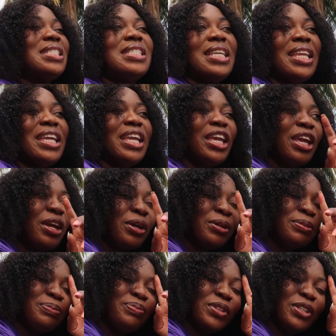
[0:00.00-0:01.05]
sitting
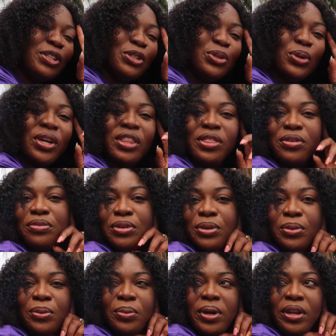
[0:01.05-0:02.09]
here enjoying the
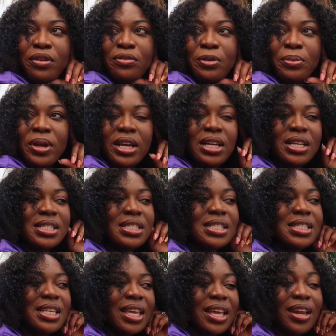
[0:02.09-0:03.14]
view, waiting for my
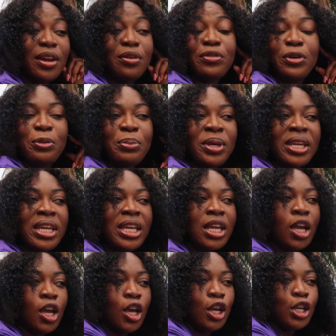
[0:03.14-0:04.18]
cousin to get out of her
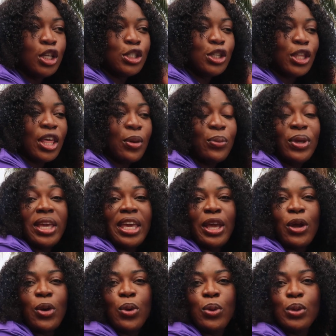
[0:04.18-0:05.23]
meeting so that we
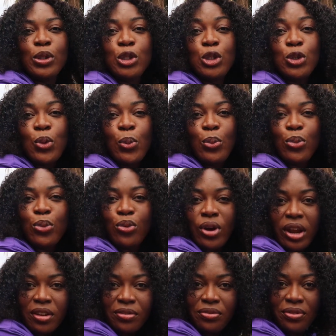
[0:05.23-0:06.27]
can go to
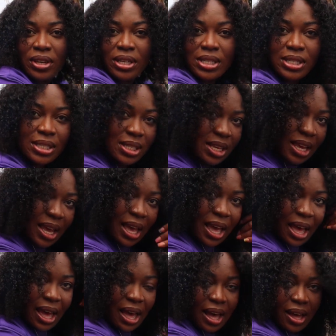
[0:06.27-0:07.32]
breakfast.
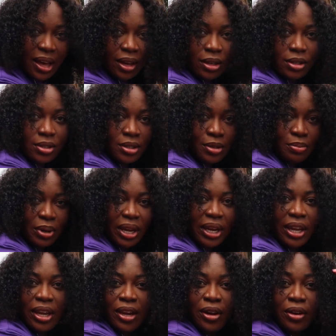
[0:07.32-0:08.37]
I did my
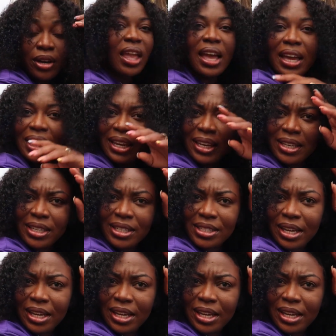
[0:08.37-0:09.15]
hair, I laid it